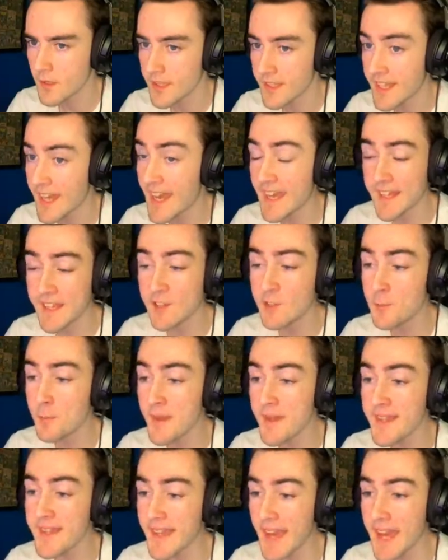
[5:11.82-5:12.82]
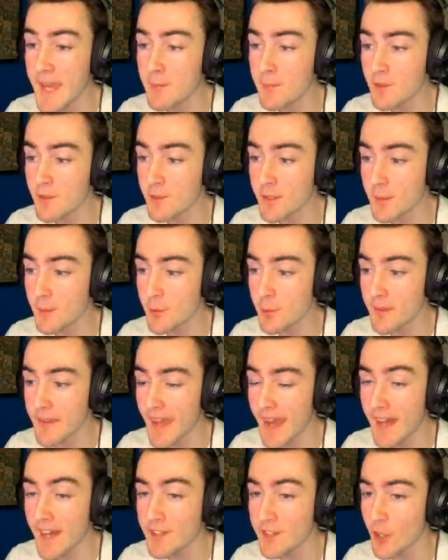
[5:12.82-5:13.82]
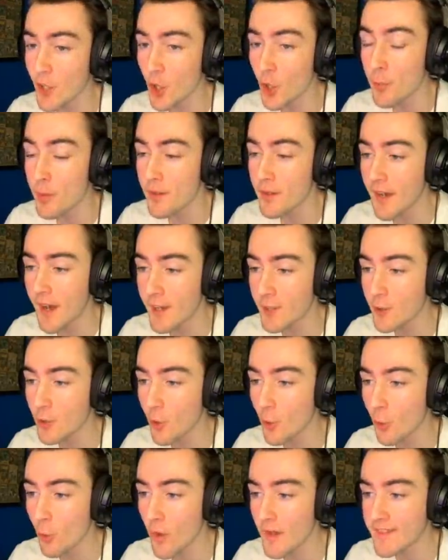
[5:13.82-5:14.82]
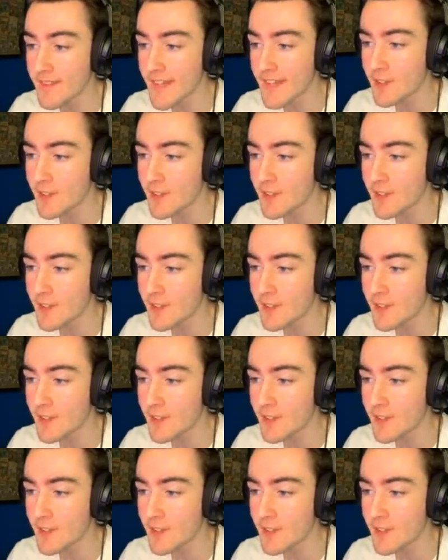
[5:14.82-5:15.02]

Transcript: Yeah, his big game just seems to be out in the open. I don't know what they're